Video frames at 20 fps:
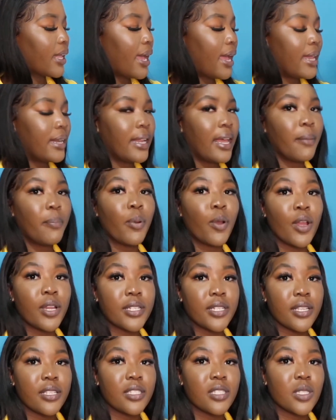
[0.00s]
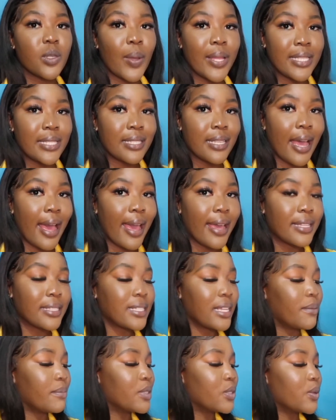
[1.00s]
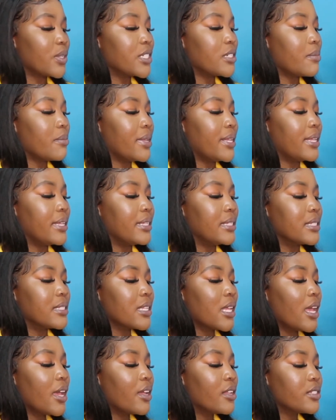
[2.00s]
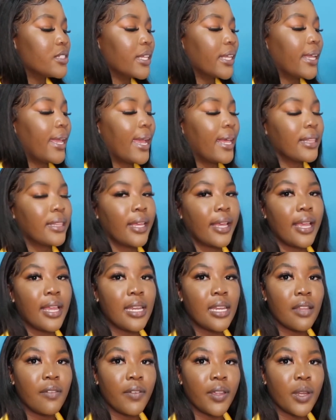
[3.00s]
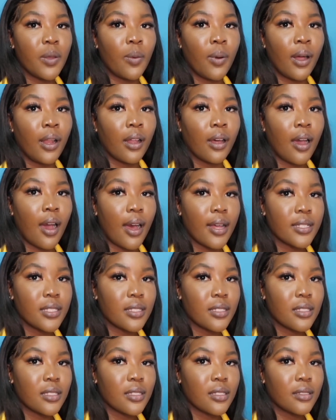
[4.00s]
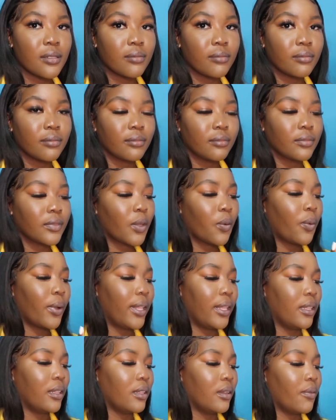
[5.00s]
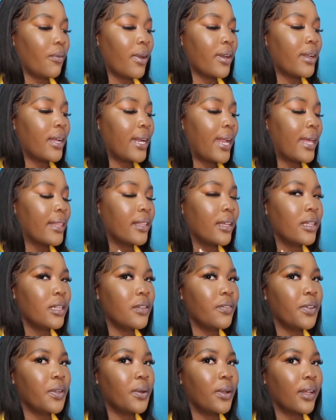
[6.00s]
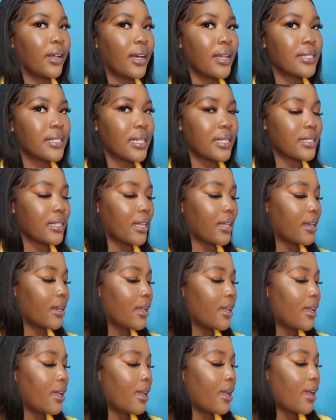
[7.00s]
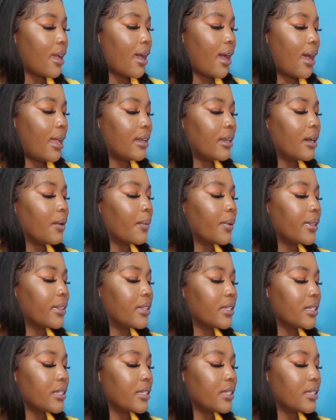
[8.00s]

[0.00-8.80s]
And I purchased 20 items, which means to get the individual cost, well, we're not at the individual cost as it. Along with